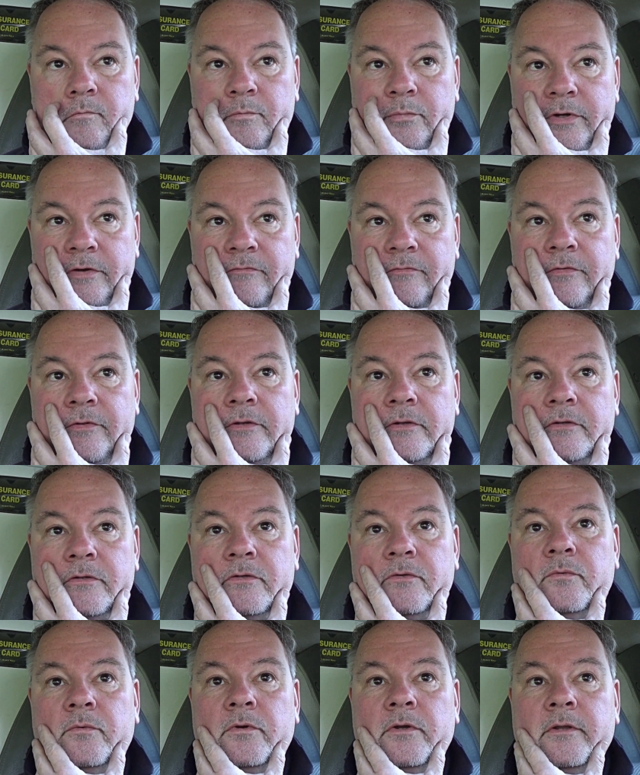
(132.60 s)
briefly
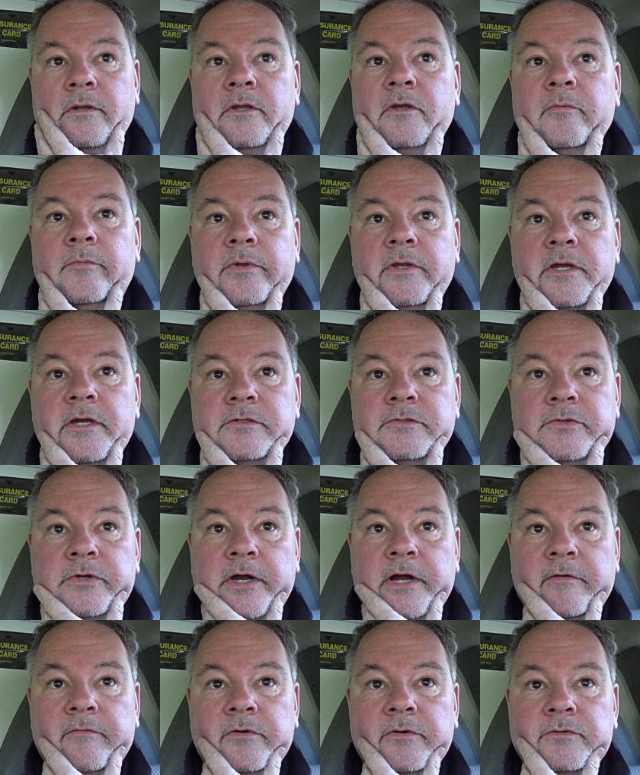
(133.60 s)
to one of the UPS
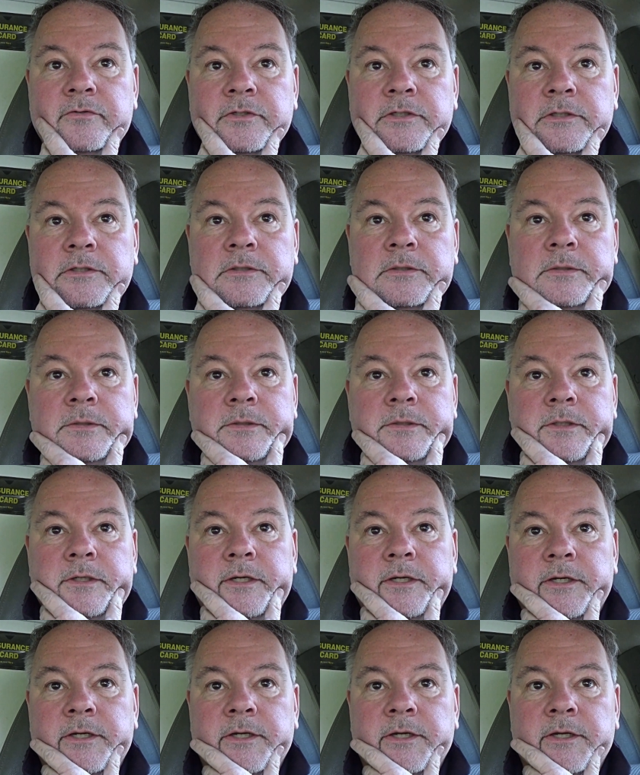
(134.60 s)
drivers,
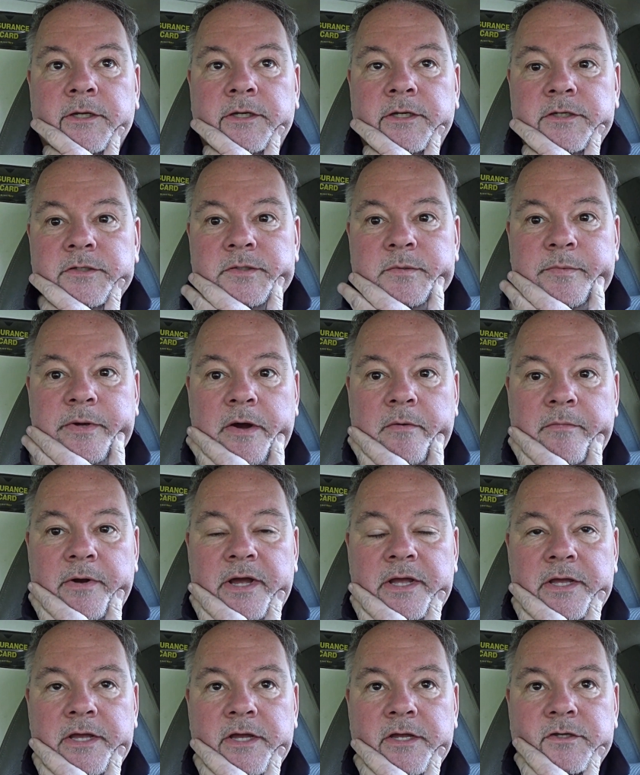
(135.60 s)
and he's about
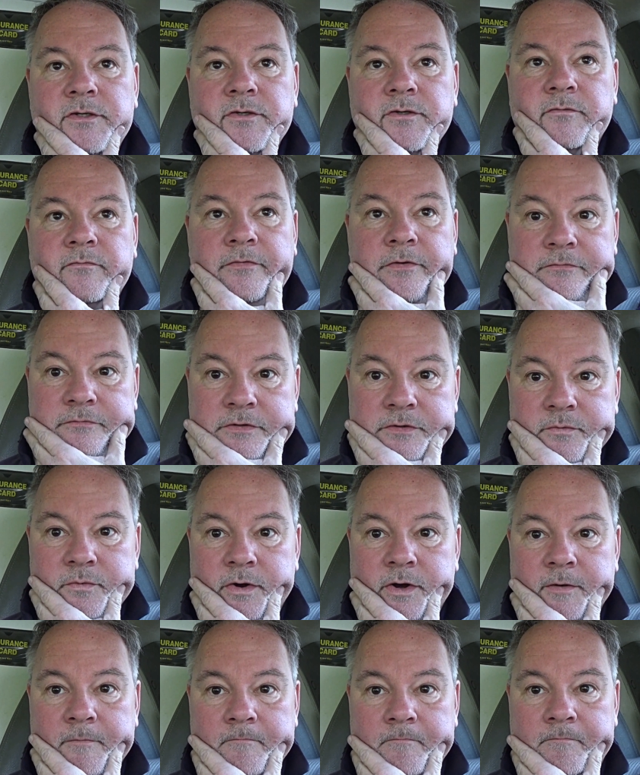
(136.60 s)
my age, he's
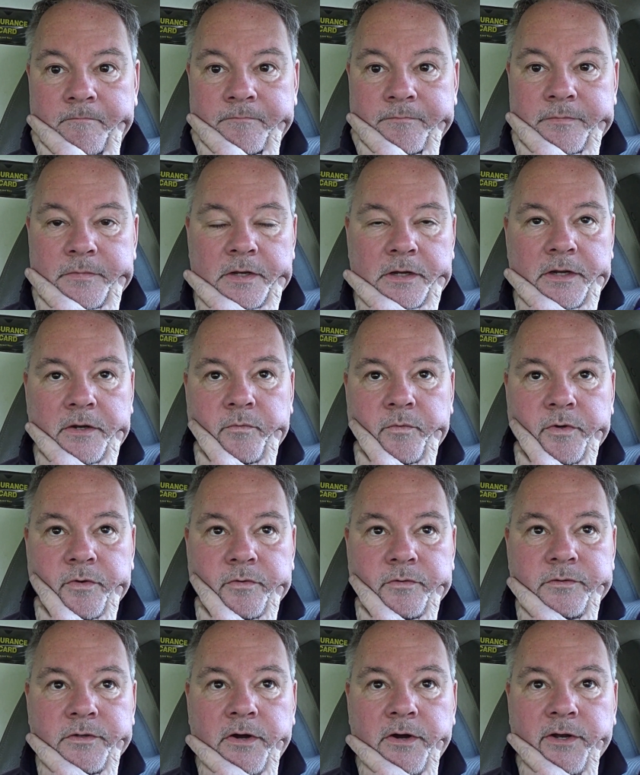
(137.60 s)
51, and we
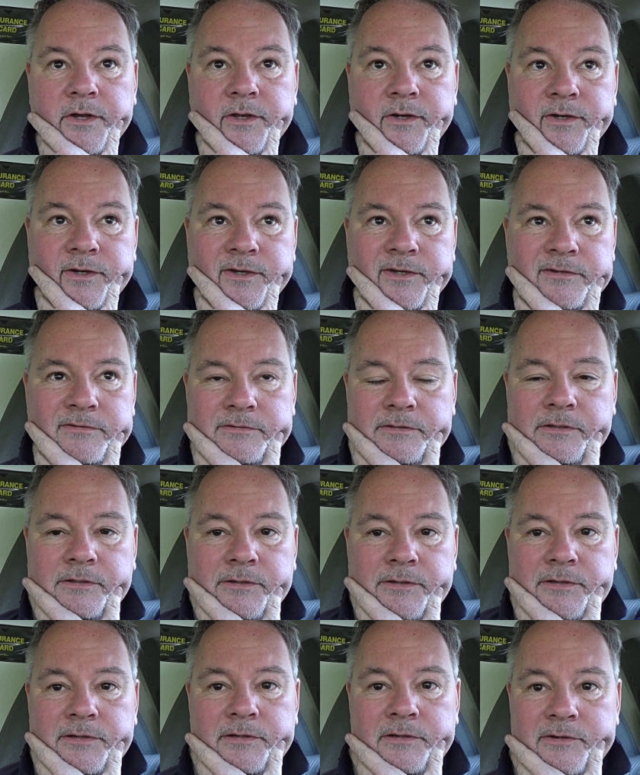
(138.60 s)
were talking, and I was like,
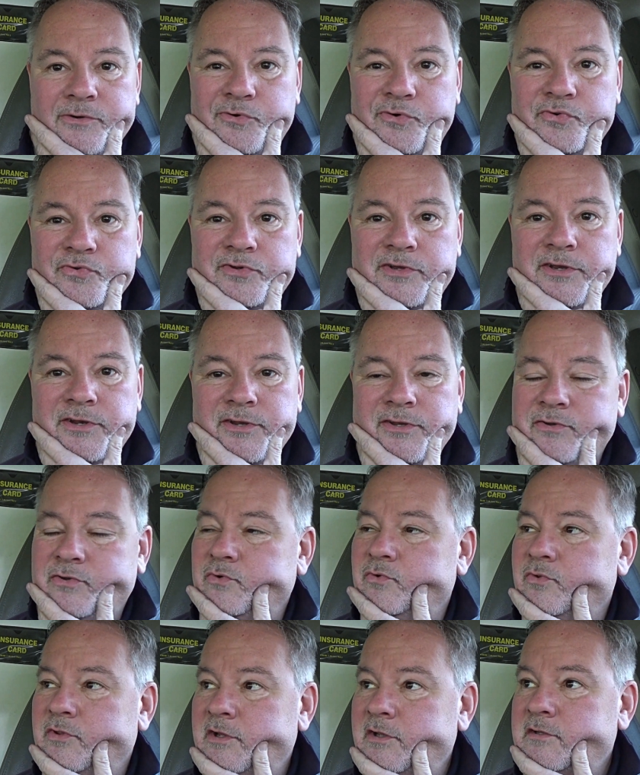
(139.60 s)
who's going to
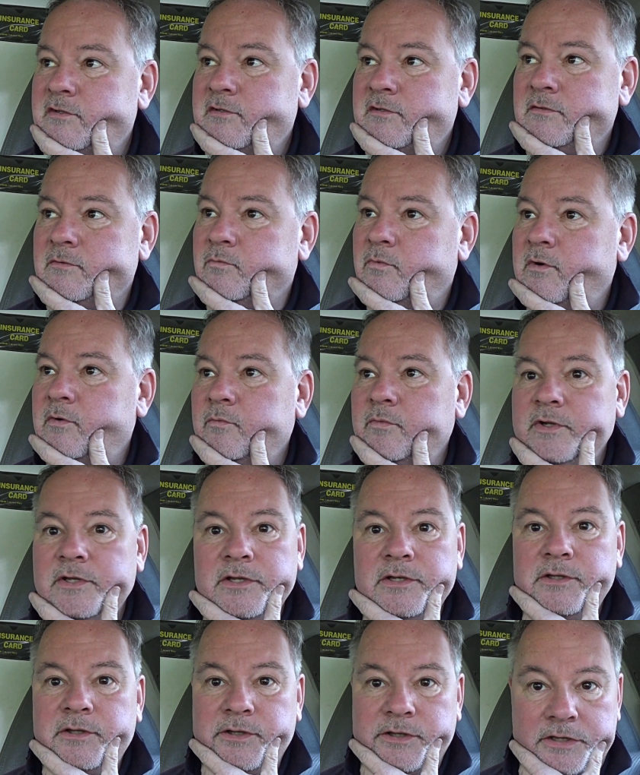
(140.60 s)
do this when
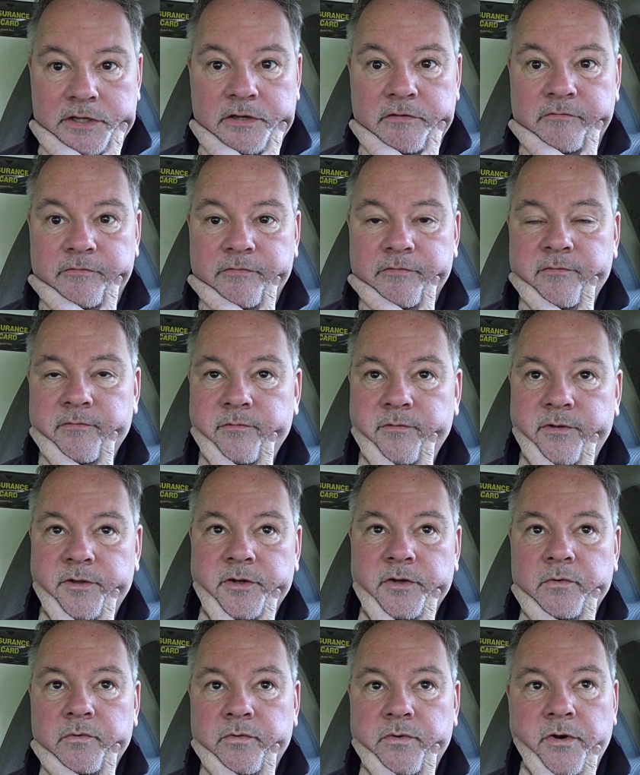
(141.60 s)
we leave? You
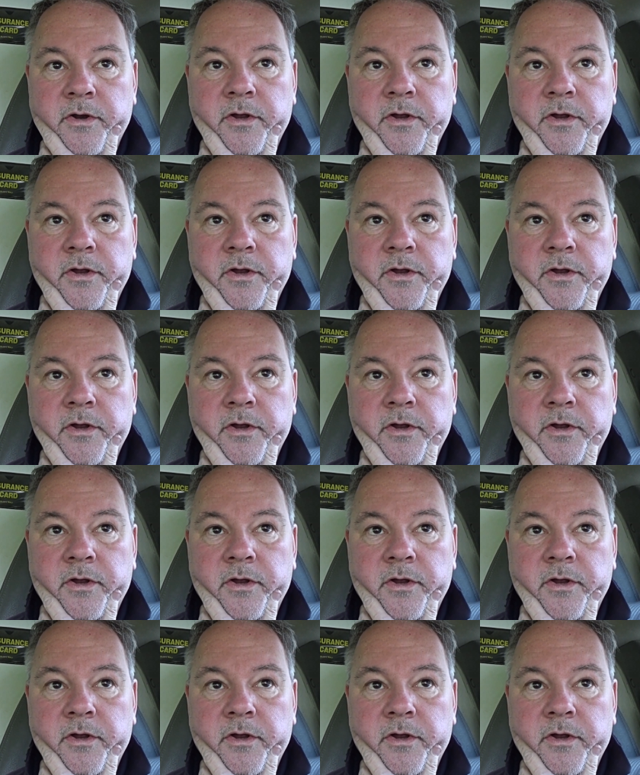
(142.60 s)
know,